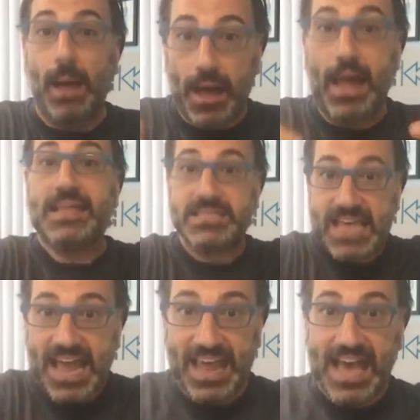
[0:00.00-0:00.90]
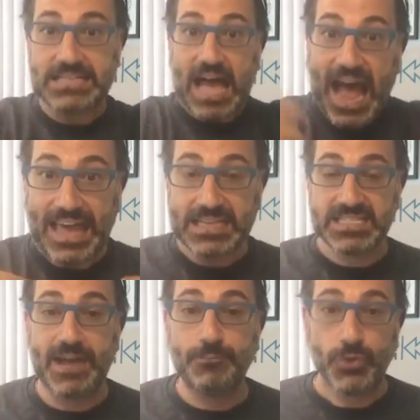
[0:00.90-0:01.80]
and say, yes, I
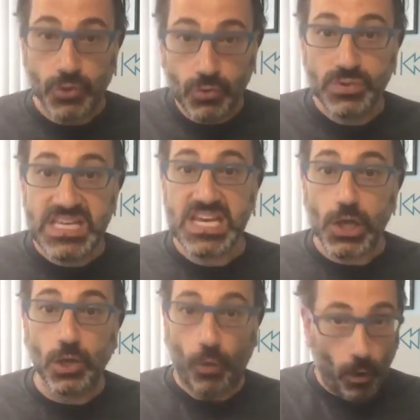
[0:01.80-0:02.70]
accept the new deal,